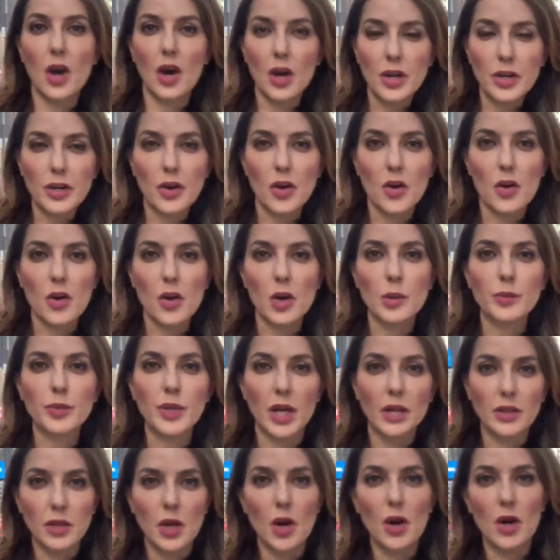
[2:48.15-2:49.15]

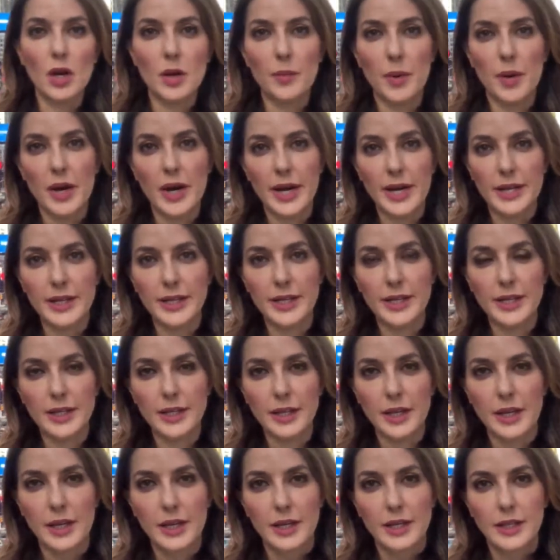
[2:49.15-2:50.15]
unarmed law
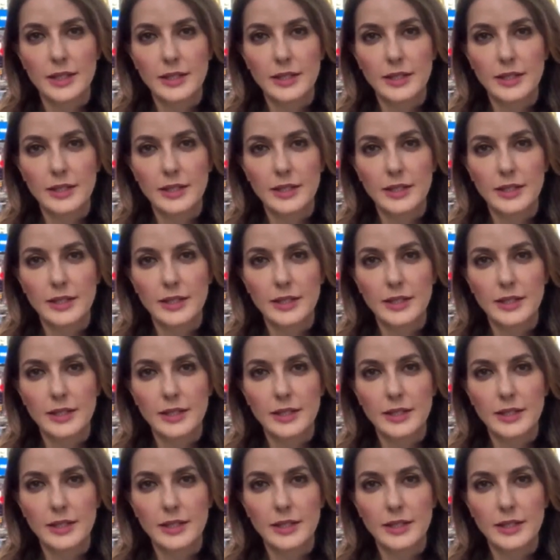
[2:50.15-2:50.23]
abiding